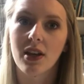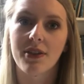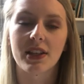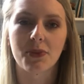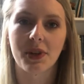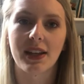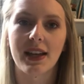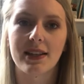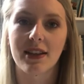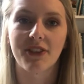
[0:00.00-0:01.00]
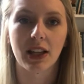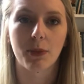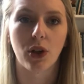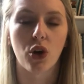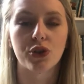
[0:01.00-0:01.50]
This one is
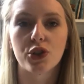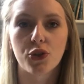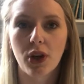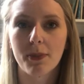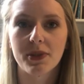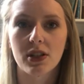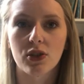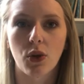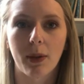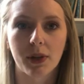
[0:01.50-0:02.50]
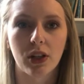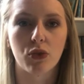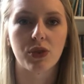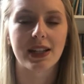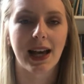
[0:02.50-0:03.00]
available on Scribd, so I'm going to
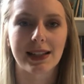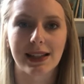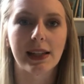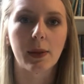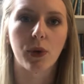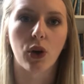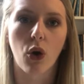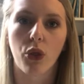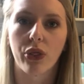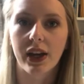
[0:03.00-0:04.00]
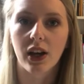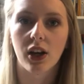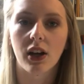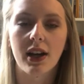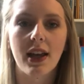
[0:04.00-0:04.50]
read it as an ebook on
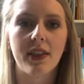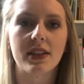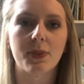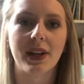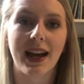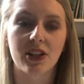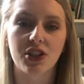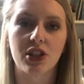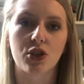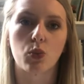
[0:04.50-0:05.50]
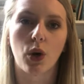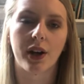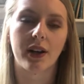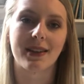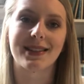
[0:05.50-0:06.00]
there. This one actually just
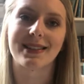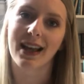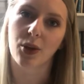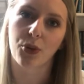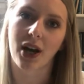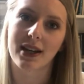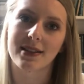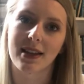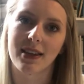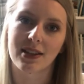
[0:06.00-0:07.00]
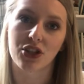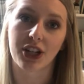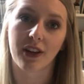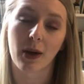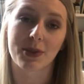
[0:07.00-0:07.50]
won the Stella Prize this
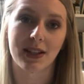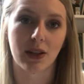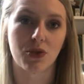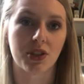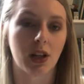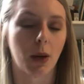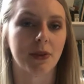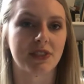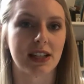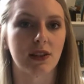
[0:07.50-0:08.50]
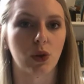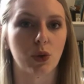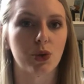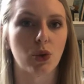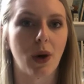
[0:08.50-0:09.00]
year. That was announced just a couple of days ago,
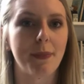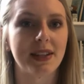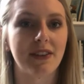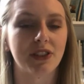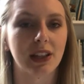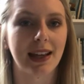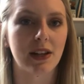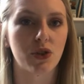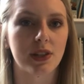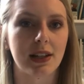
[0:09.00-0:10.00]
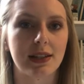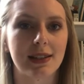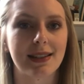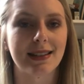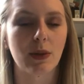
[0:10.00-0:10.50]
so I'm definitely interested
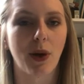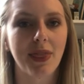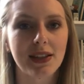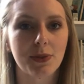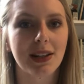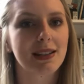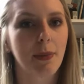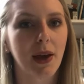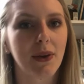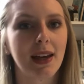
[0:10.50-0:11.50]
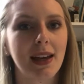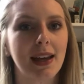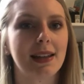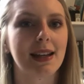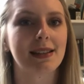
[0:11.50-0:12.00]
to see what this one is about.
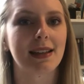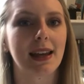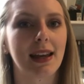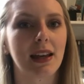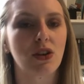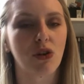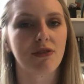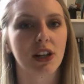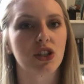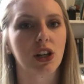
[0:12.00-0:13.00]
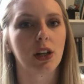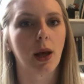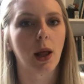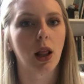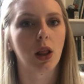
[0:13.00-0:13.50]
It is a non-fiction
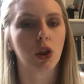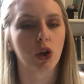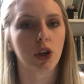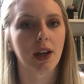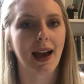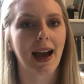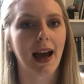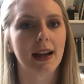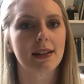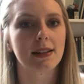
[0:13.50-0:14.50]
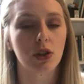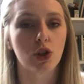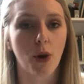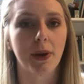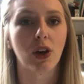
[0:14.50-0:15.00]
look at the
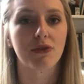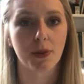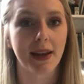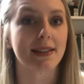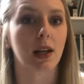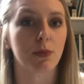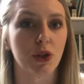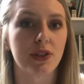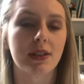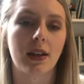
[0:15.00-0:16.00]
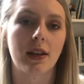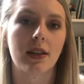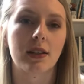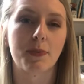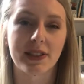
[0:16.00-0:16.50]
topic of domestic abuse,
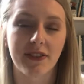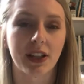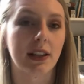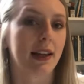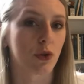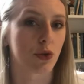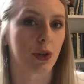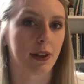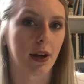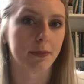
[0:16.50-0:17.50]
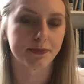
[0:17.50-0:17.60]
specifically in Australia.